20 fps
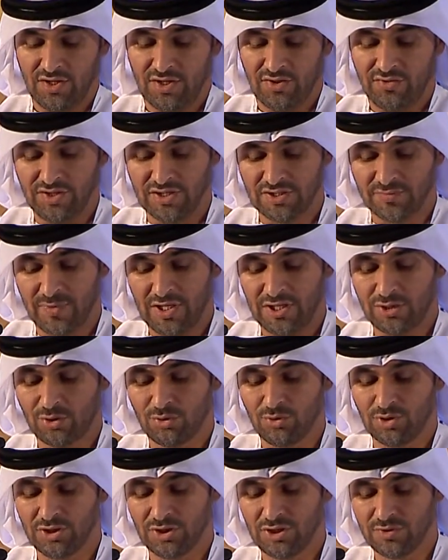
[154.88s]
These
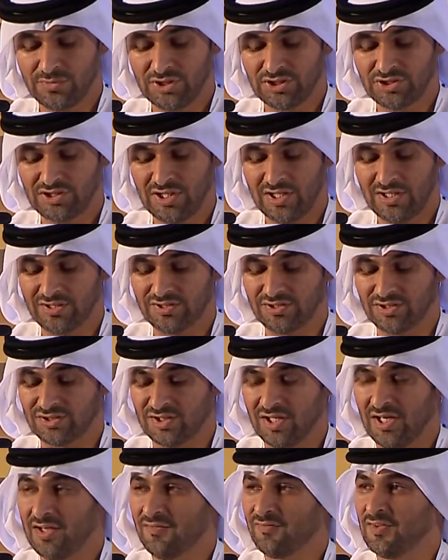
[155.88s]
macroeconomic challenges
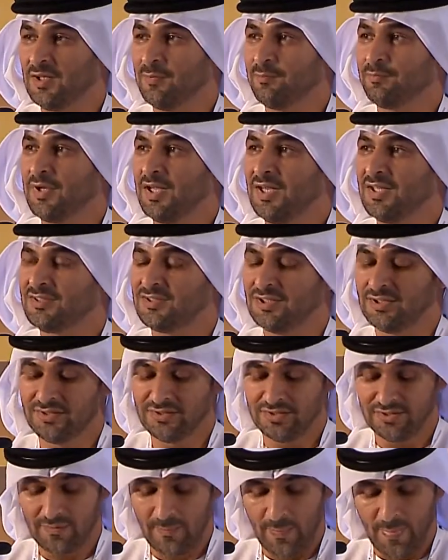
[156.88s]
have impacted
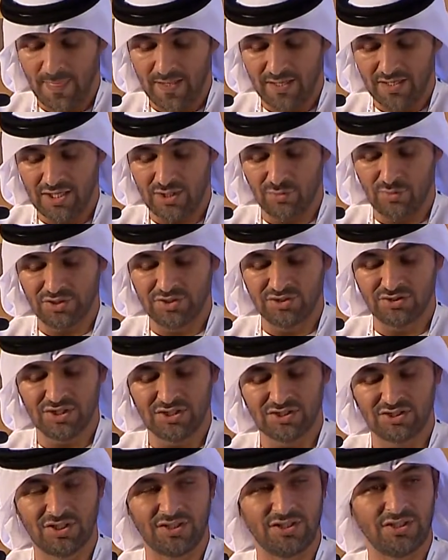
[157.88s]
our
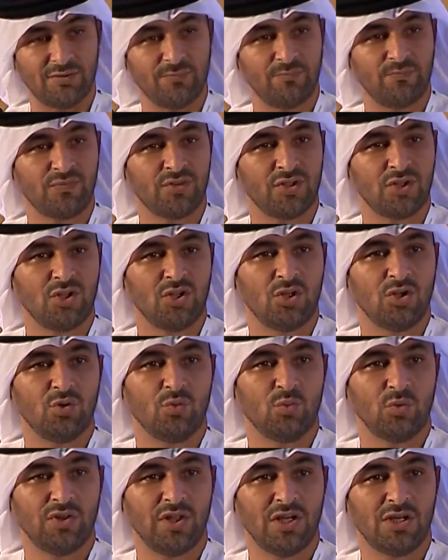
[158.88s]
industry
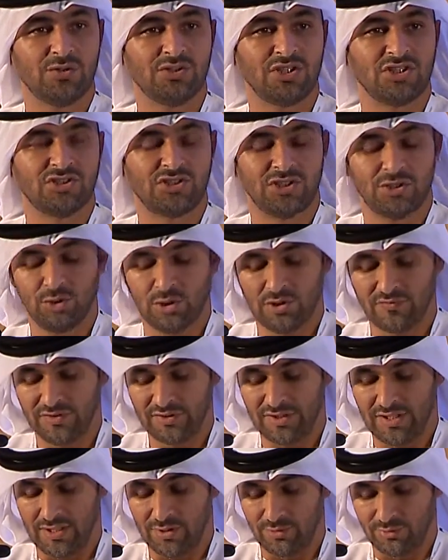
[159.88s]
without a shadow of a
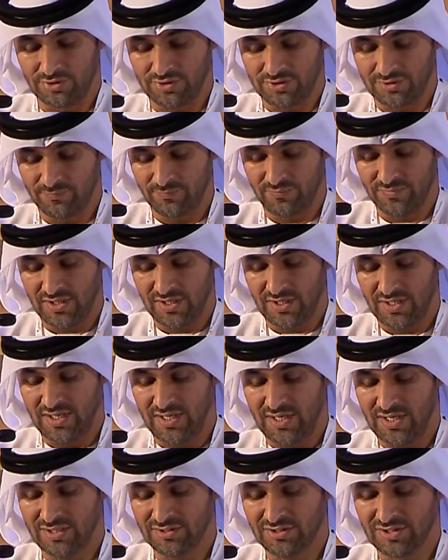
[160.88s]
doubt,
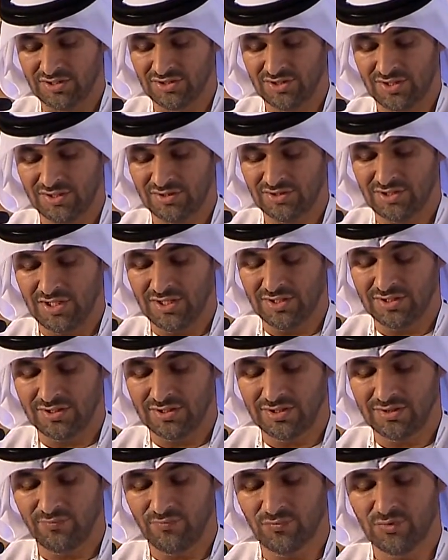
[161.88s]
and as a
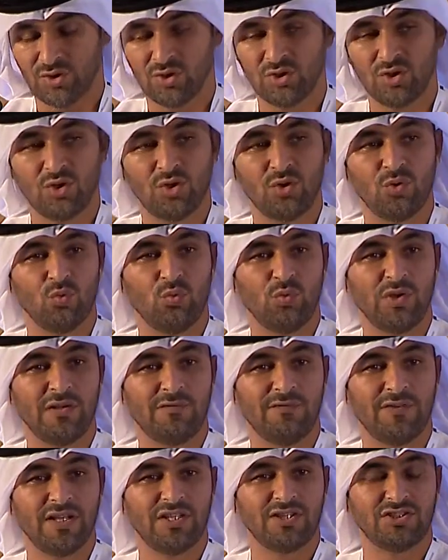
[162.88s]
result, we
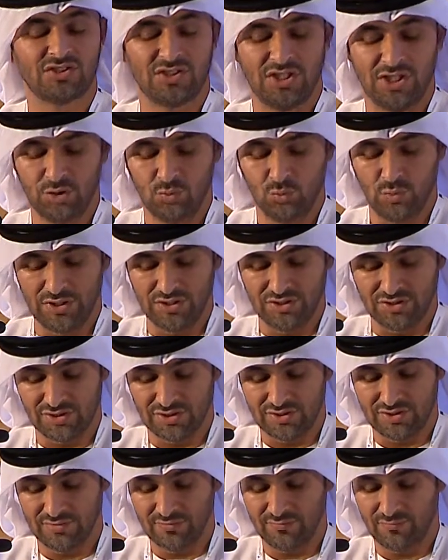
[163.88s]
faced
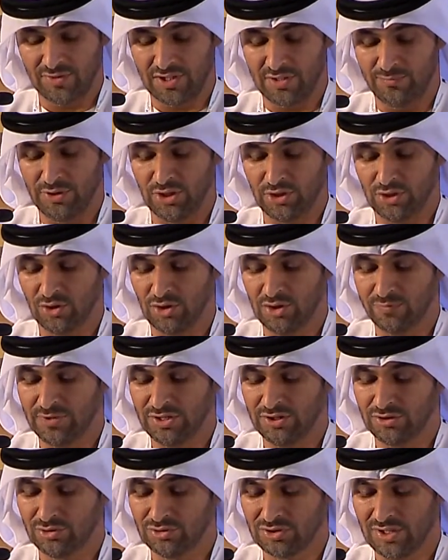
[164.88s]
headwinds from
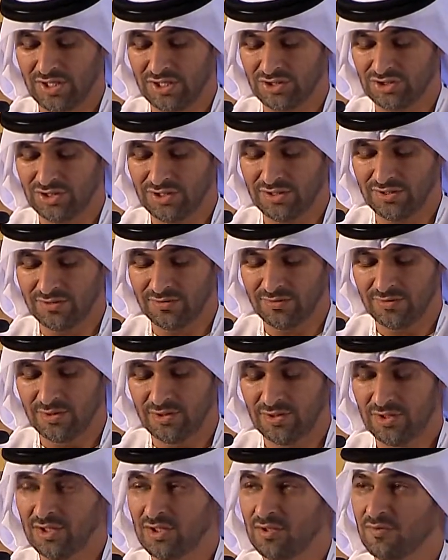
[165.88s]
economic contraction,
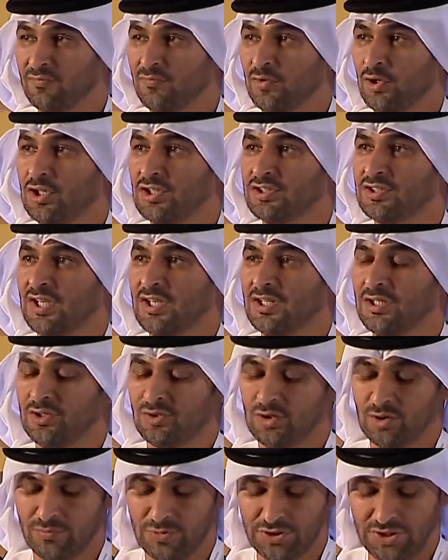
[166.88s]
volatile
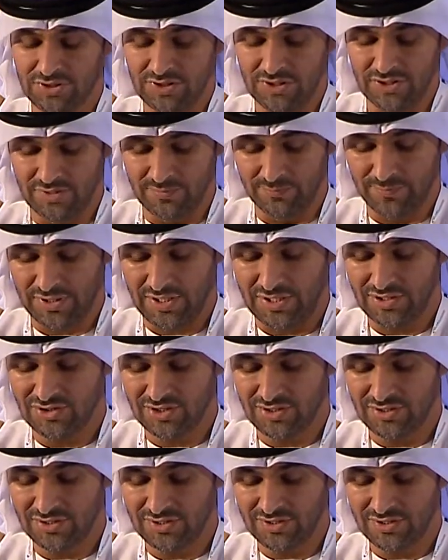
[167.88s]
commodity
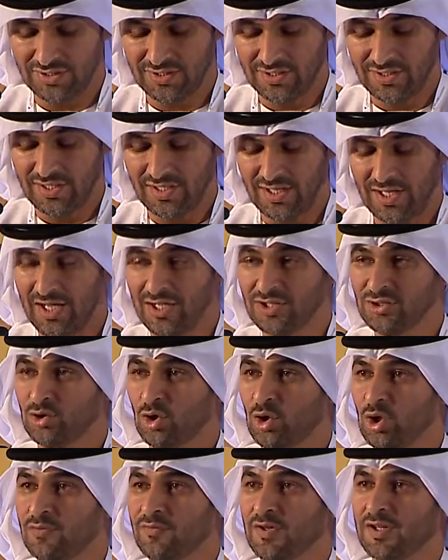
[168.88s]
prices, and
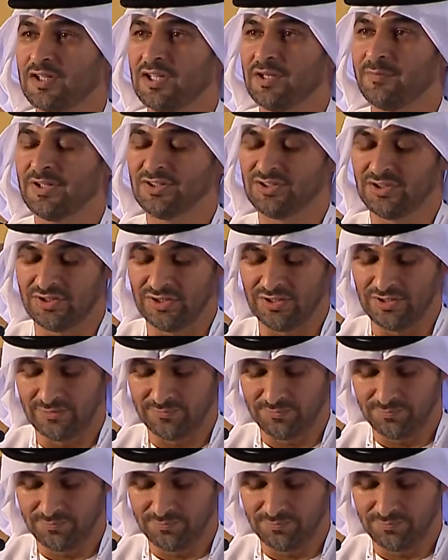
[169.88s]
overcapacity.